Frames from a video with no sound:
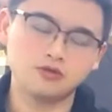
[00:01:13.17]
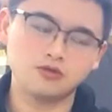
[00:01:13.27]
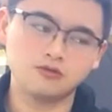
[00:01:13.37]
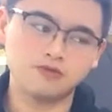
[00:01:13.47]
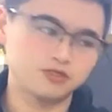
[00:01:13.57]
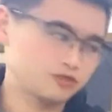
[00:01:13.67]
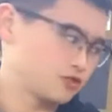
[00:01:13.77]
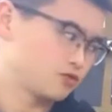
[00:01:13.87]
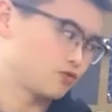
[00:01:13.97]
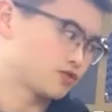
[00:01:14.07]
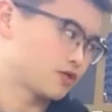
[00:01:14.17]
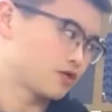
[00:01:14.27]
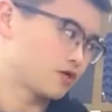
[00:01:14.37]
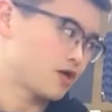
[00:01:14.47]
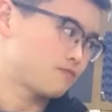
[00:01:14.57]
but with
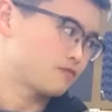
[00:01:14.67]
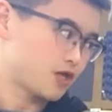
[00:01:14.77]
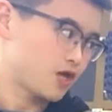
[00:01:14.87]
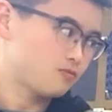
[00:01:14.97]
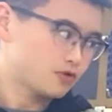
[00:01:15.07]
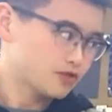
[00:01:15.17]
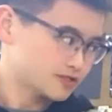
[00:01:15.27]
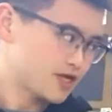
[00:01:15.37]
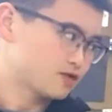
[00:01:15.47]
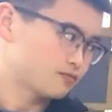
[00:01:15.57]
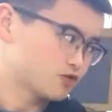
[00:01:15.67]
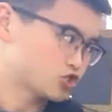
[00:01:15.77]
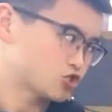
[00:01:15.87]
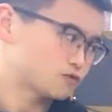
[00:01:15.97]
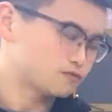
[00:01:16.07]
the help of this kind of
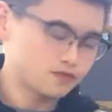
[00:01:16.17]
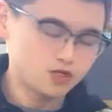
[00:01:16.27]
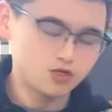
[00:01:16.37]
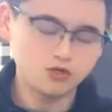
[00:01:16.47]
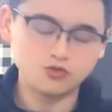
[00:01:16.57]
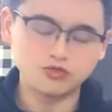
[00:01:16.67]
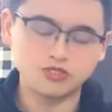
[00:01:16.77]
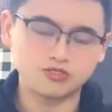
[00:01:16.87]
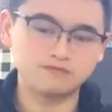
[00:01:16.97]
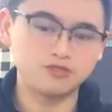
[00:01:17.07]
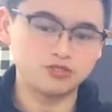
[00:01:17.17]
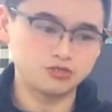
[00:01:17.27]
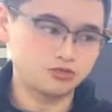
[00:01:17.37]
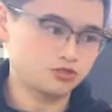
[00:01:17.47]
machine, you just need to